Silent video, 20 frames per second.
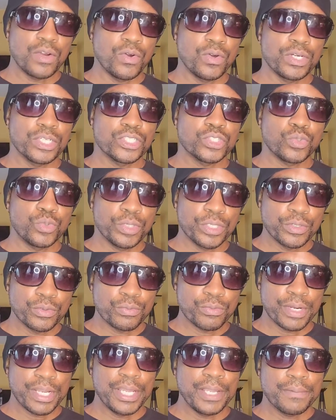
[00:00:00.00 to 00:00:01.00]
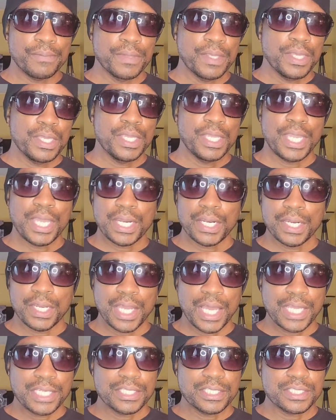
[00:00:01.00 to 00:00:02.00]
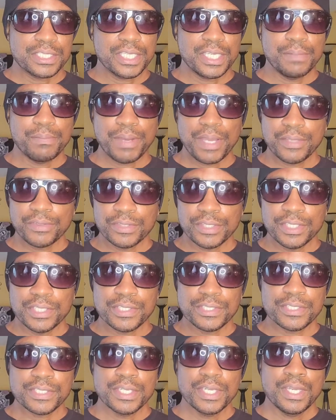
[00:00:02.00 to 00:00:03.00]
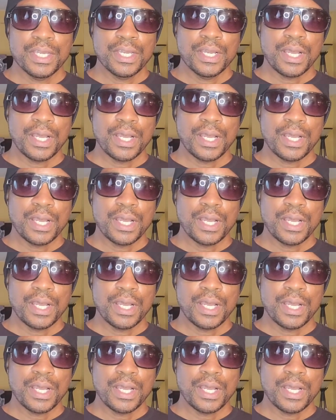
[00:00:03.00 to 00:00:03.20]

of on a Twitter rant. He had a lot to say about this.